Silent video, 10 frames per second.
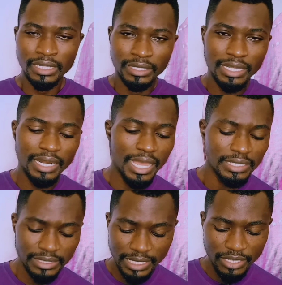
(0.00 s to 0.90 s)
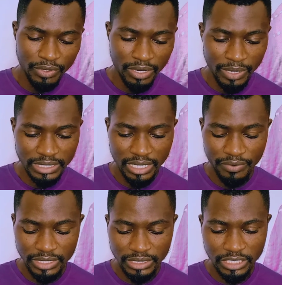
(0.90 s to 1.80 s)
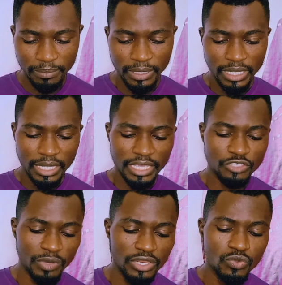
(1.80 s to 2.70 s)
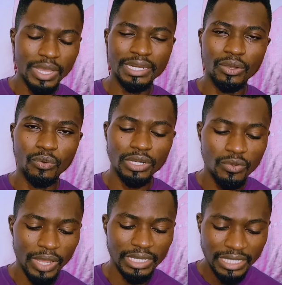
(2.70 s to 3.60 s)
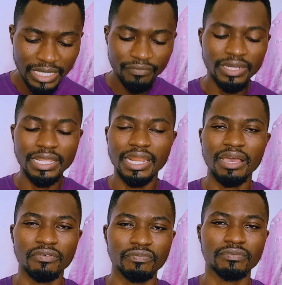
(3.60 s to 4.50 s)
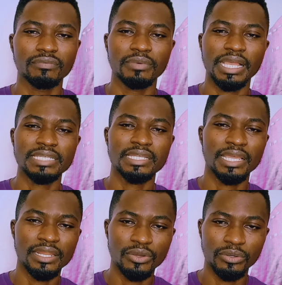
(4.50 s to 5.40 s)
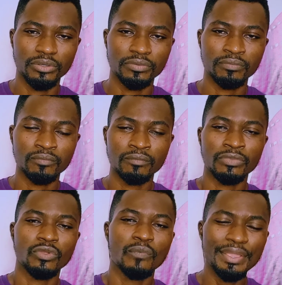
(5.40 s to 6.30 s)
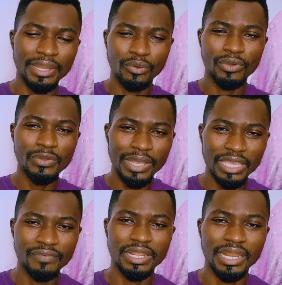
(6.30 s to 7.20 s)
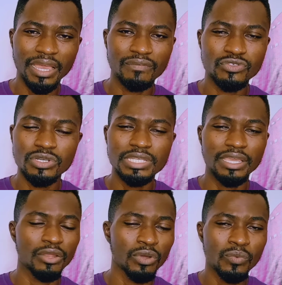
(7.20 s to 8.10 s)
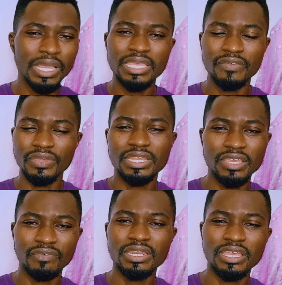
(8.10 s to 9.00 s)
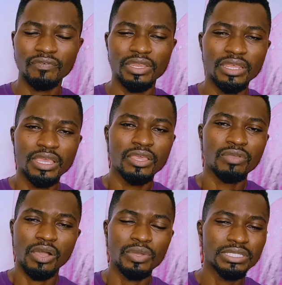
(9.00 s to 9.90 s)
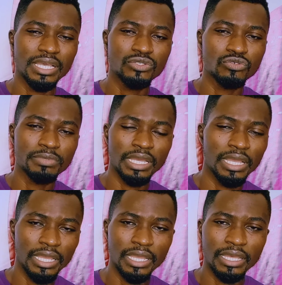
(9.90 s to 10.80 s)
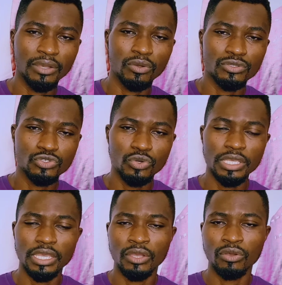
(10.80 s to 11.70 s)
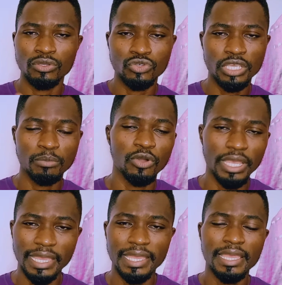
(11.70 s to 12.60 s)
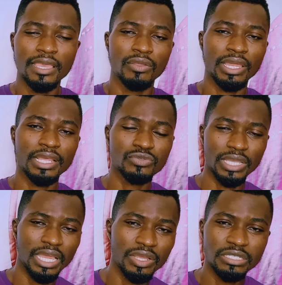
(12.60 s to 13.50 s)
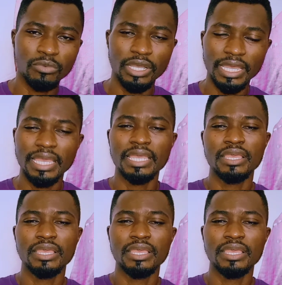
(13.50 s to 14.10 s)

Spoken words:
The last sign you're in a one-sided relationship is when you are the only one giving the love. Like I said earlier on. When you're the only one giving the love, so it looks like you're the only one giving, you're always there to console him or her, you're there to encourage him or her,